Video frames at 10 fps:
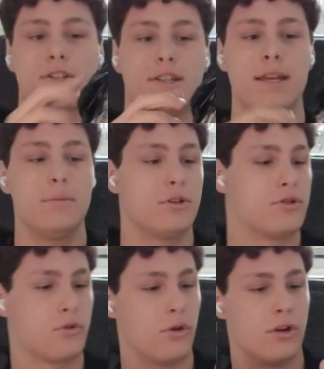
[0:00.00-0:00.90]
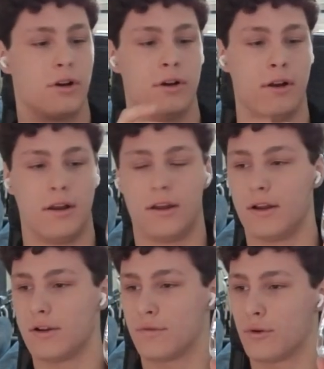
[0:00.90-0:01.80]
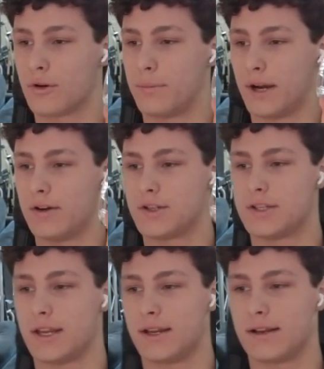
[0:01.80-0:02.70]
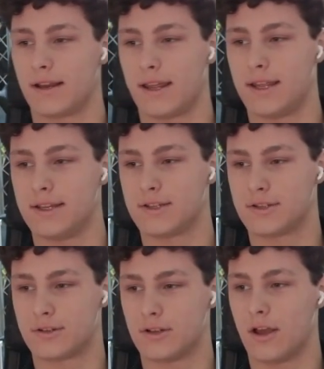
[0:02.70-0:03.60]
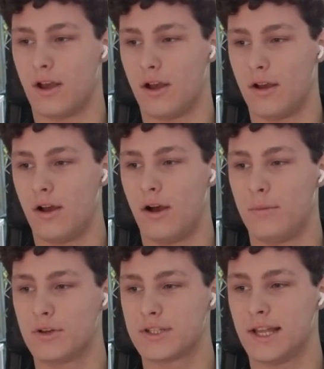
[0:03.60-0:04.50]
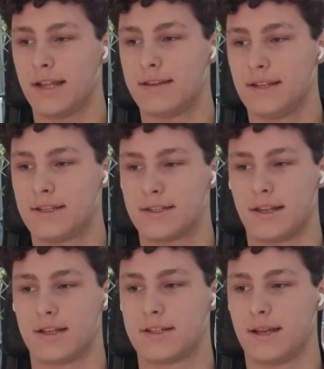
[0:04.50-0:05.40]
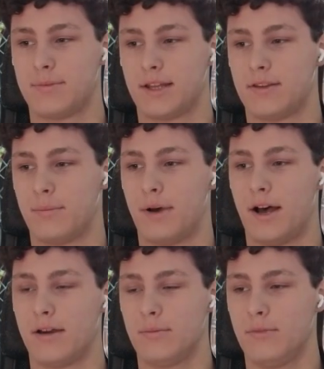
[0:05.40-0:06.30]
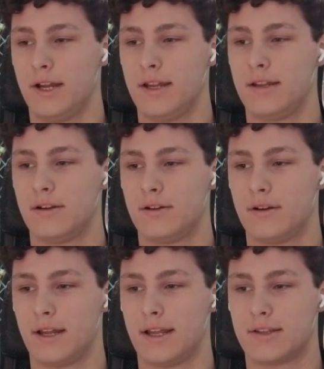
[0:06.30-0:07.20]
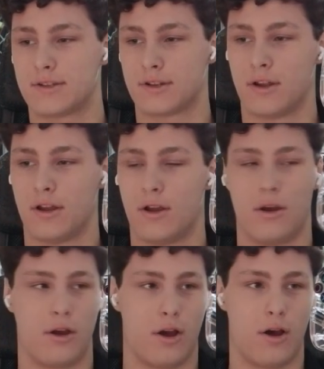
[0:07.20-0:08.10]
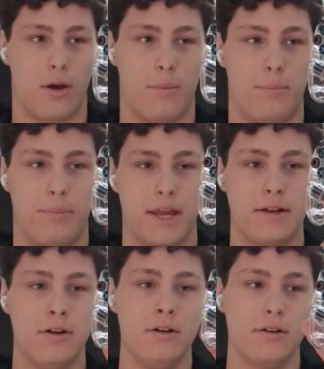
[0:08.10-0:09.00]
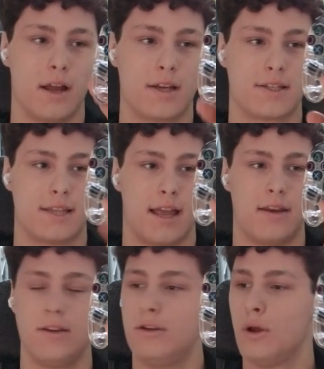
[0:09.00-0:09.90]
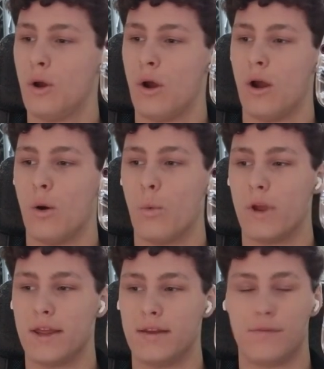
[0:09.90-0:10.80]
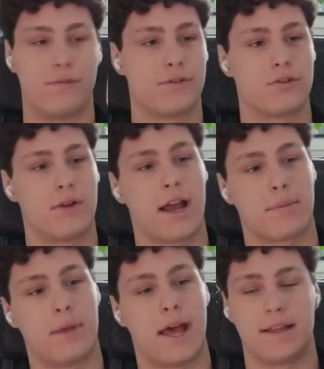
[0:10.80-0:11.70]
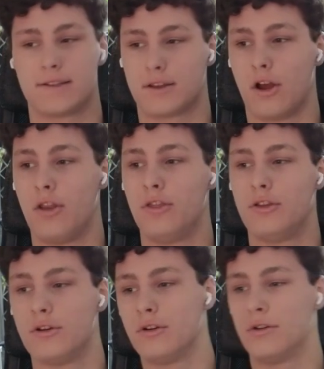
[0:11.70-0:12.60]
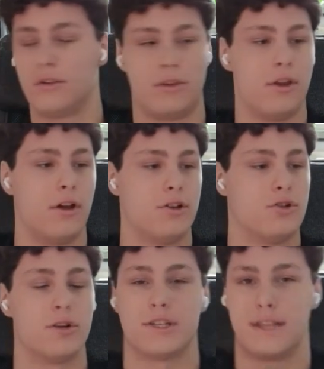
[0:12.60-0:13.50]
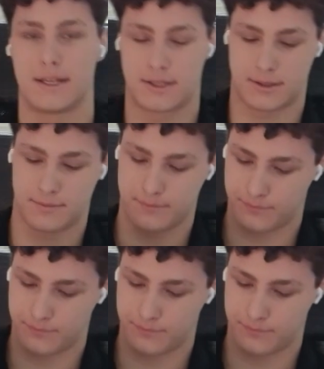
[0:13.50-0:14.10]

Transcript: Steam controller, for comparison, is almost like this, except at the bottom right here, it's bigger, extended, with trackpads under the joysticks.